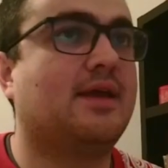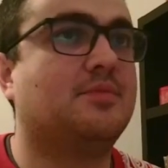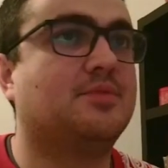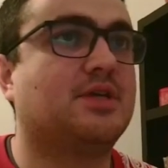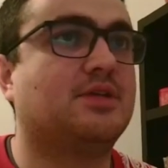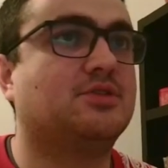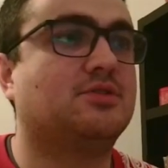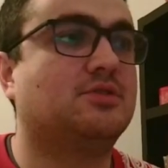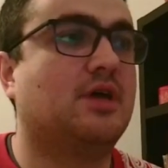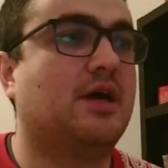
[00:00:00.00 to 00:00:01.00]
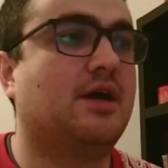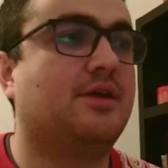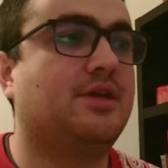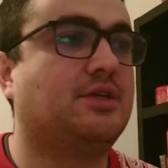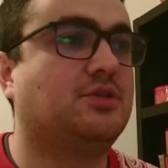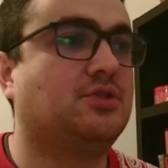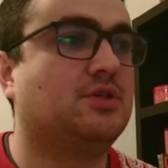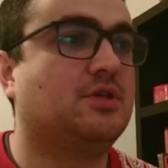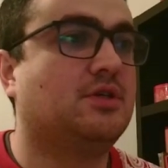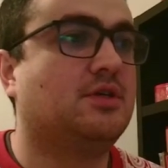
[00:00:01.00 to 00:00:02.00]
potential uh, niche.
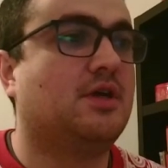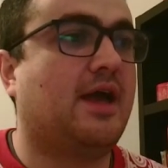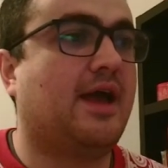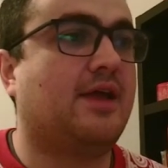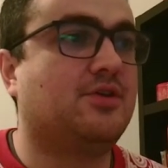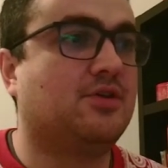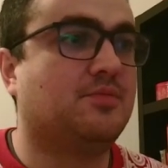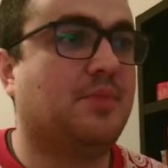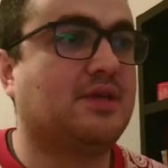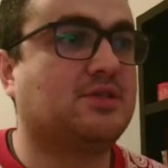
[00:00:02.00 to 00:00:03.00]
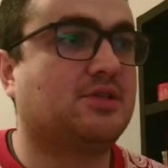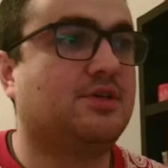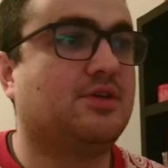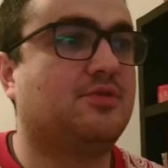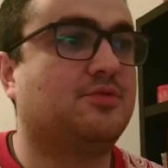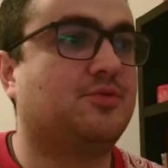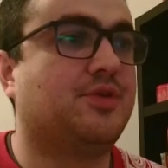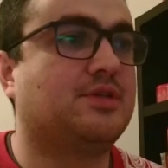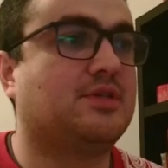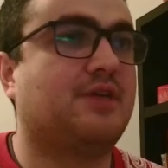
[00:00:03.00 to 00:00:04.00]
And you can basically go through
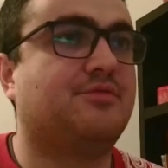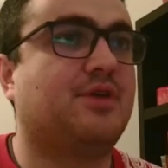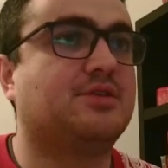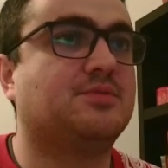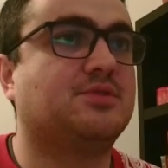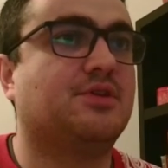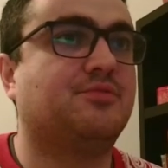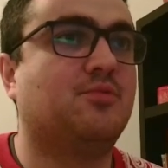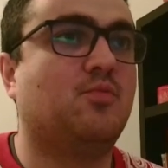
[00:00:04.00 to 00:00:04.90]
this and find some stuff.